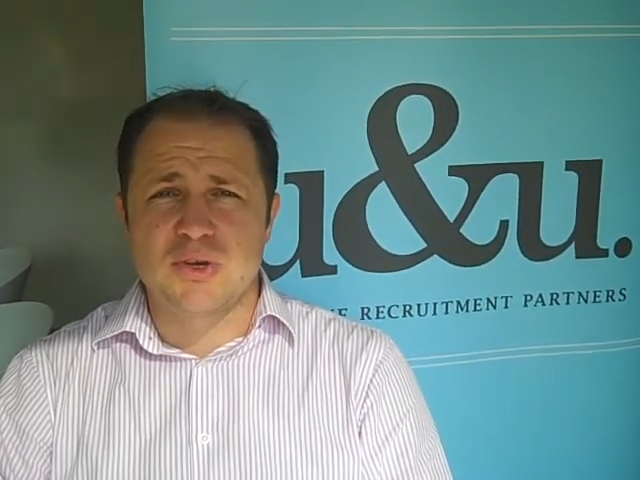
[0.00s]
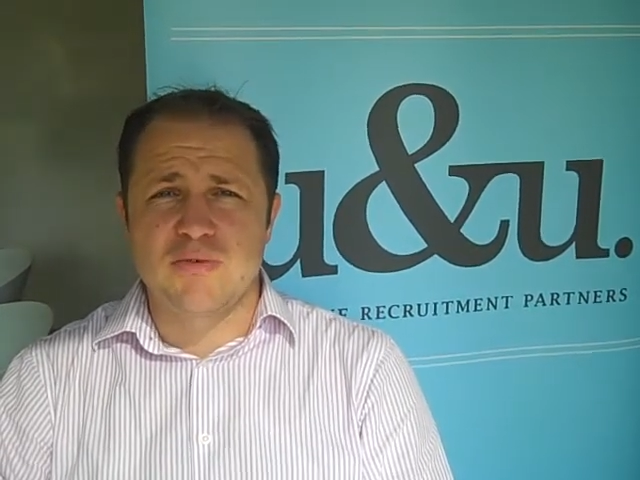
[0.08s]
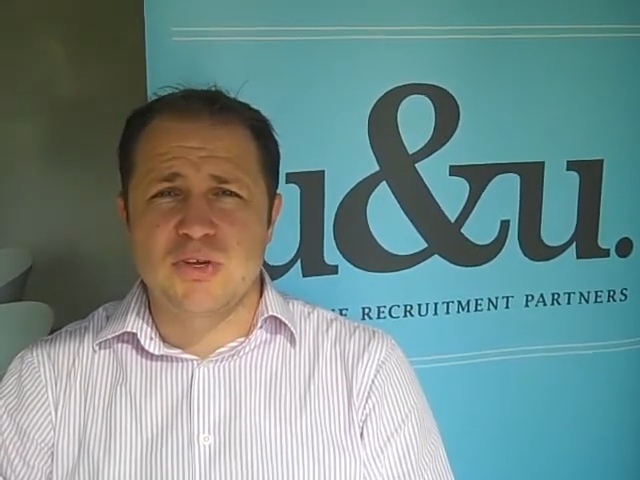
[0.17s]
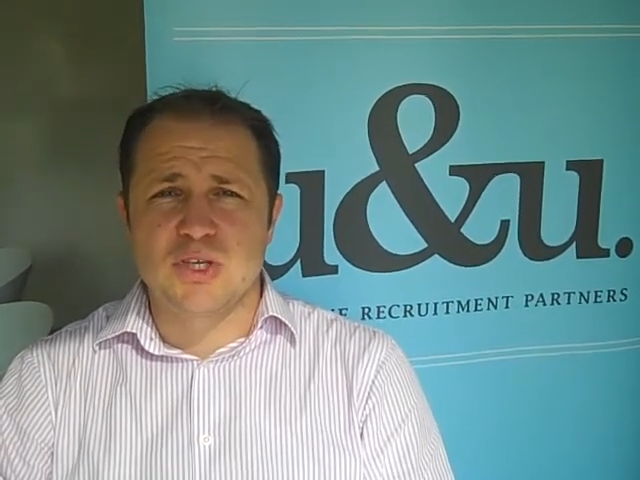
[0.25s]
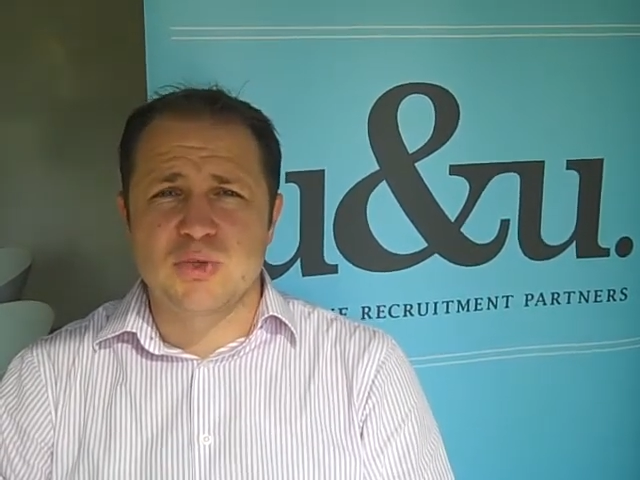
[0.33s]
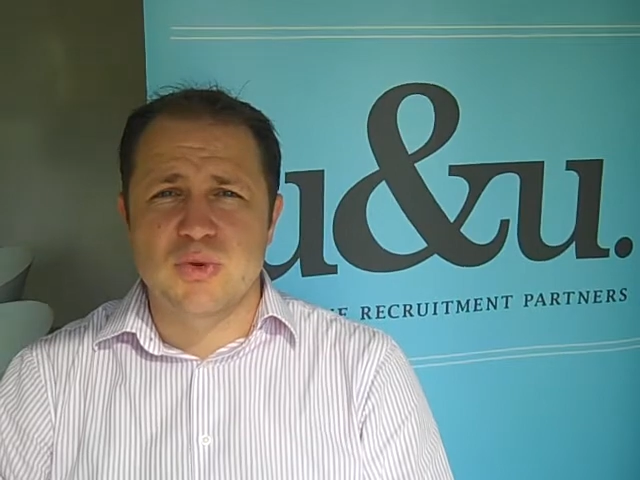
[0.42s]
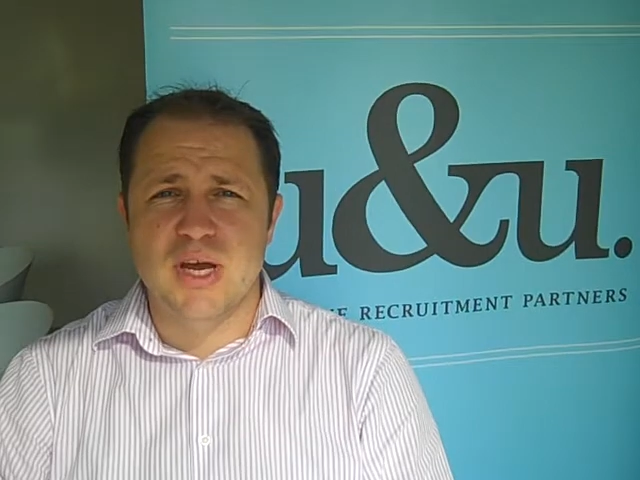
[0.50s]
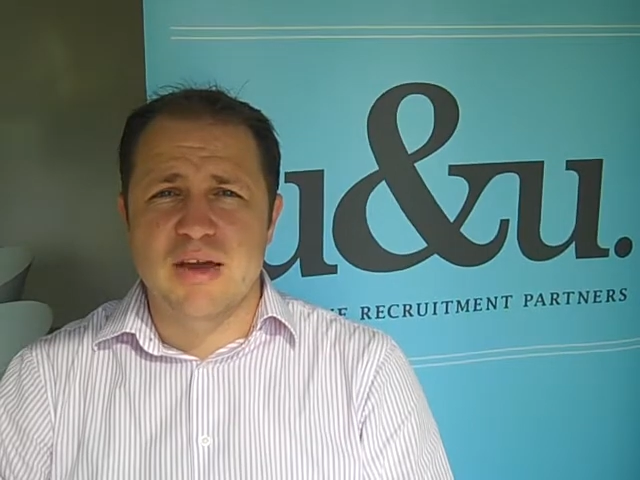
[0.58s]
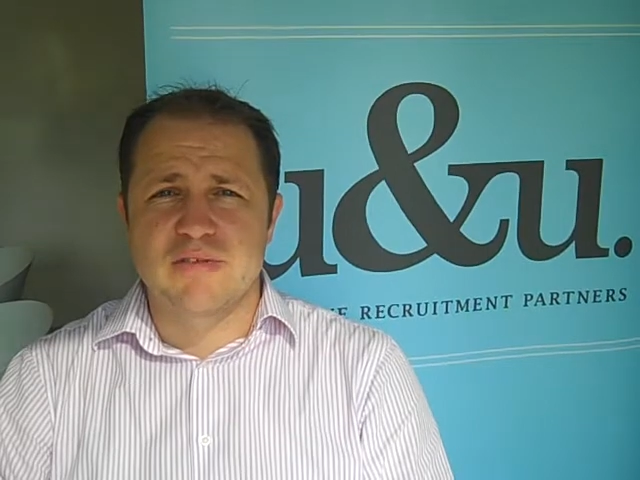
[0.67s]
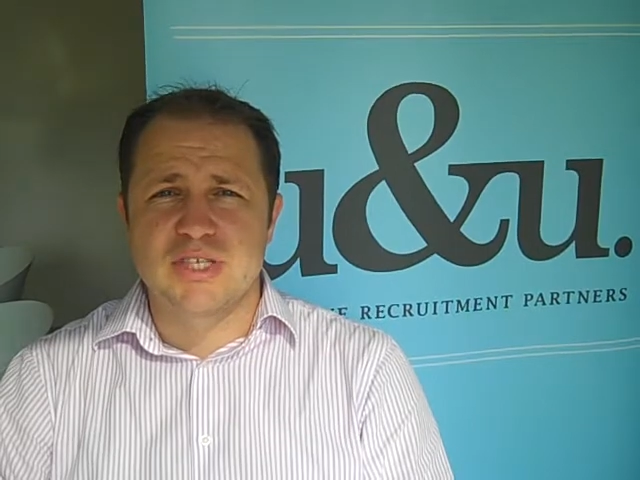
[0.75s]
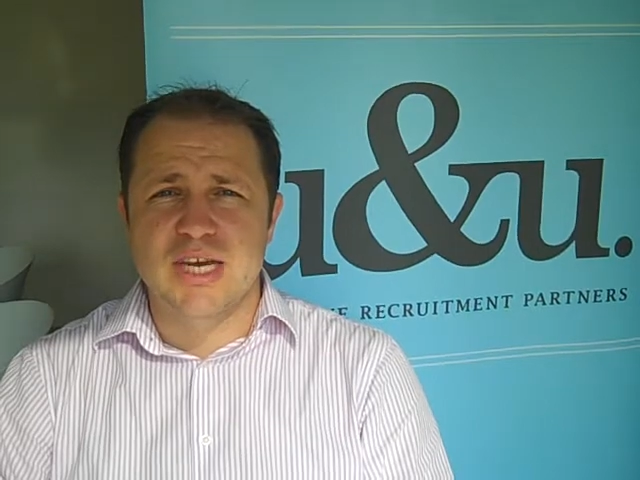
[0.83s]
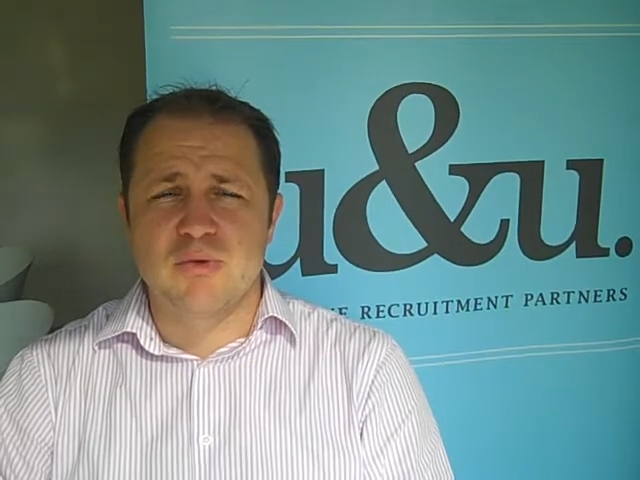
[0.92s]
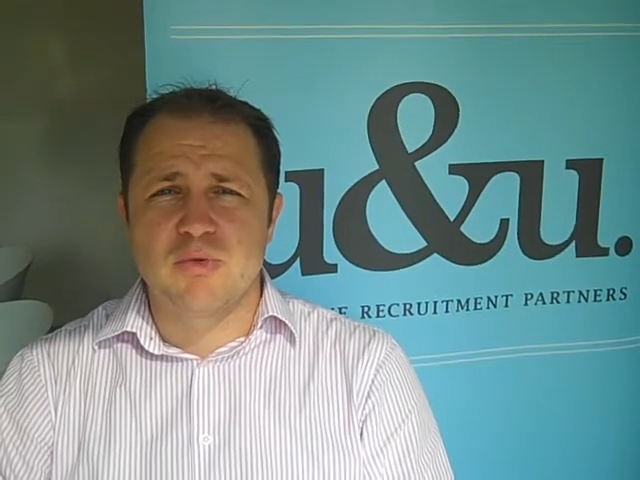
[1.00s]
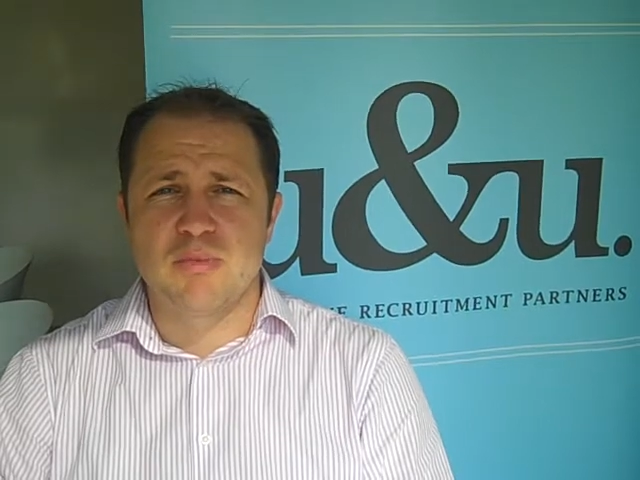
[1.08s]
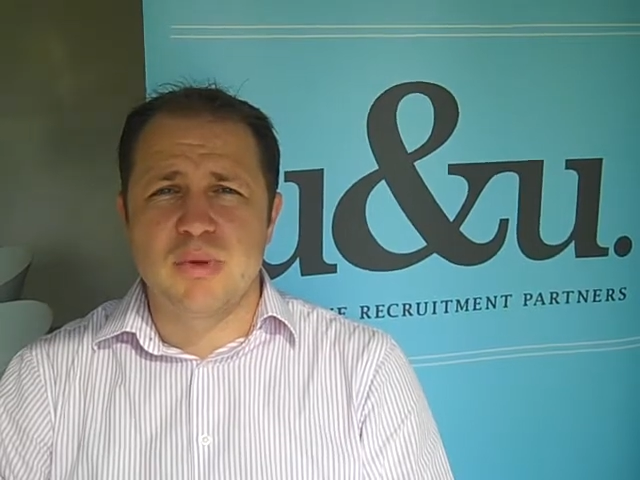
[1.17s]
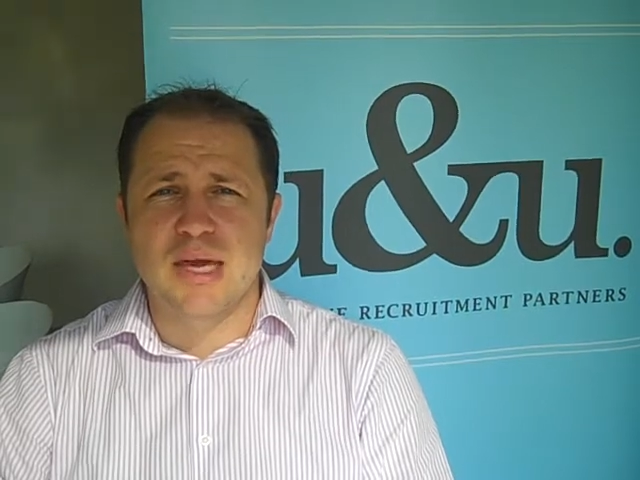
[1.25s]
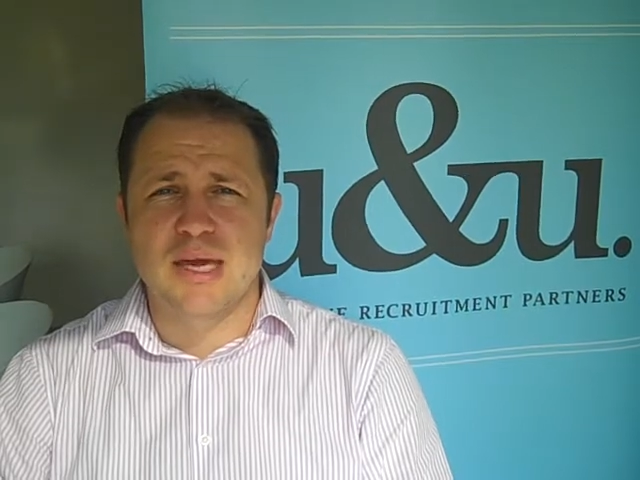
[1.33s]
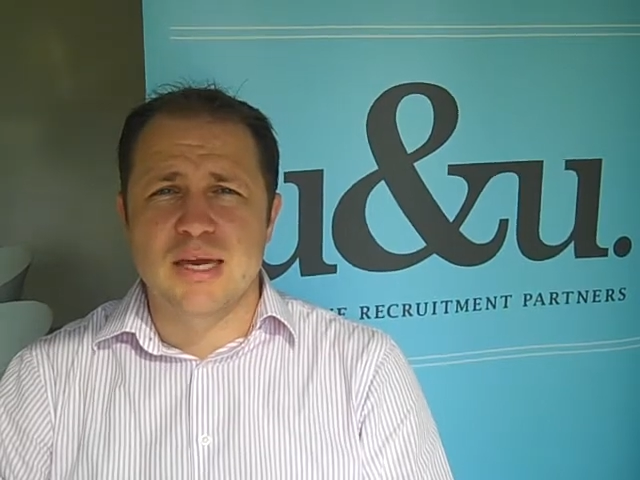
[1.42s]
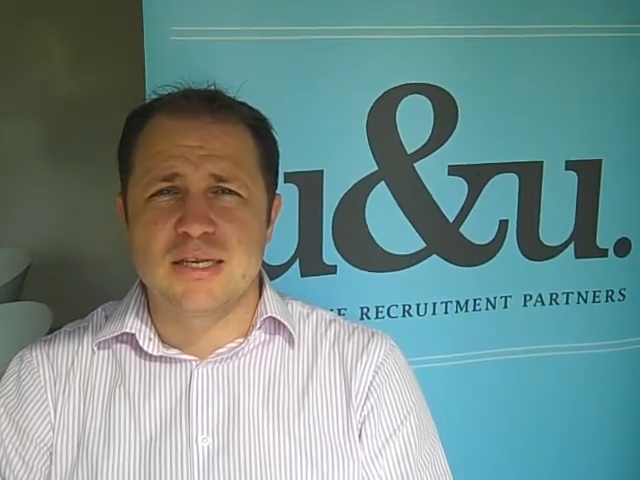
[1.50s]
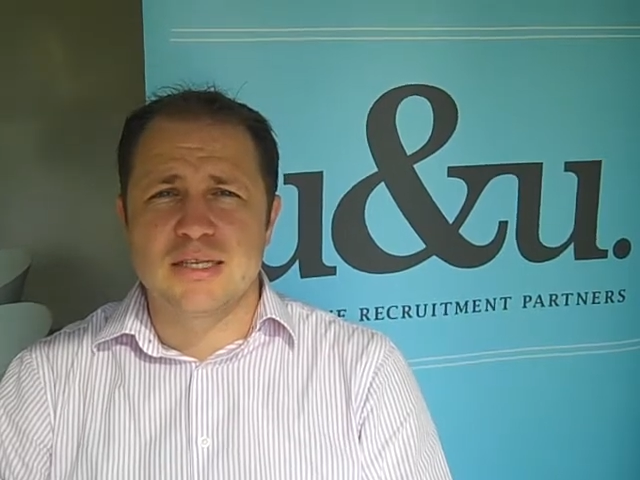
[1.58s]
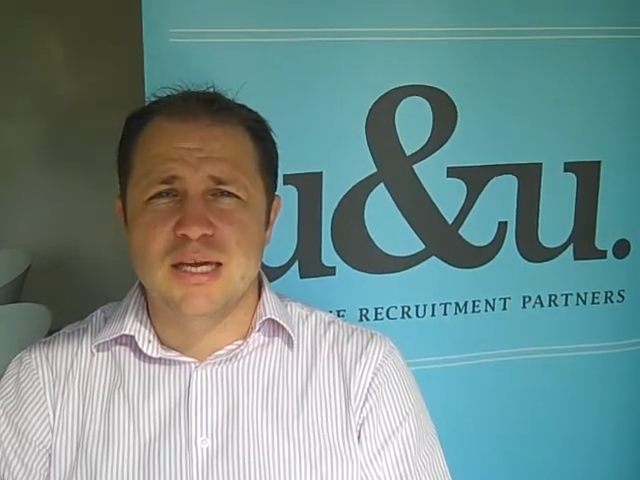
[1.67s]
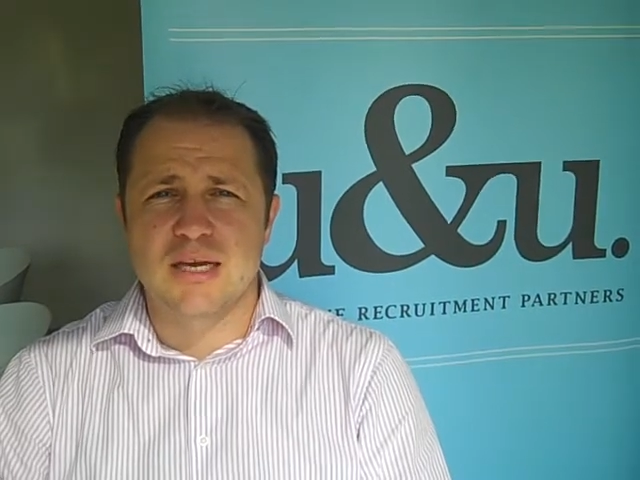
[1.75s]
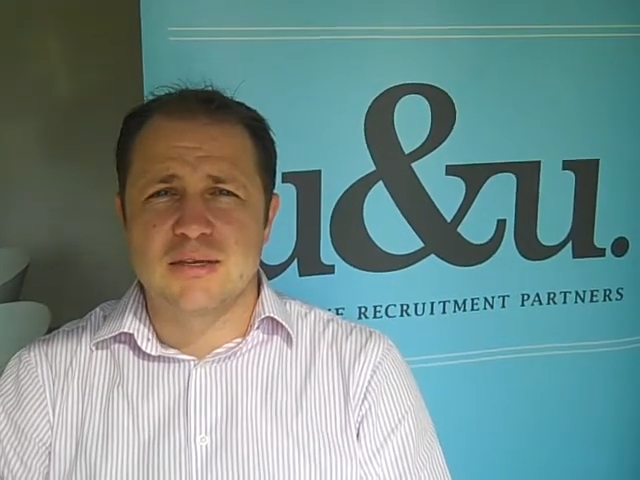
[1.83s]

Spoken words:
or if you just want to have a chat with me and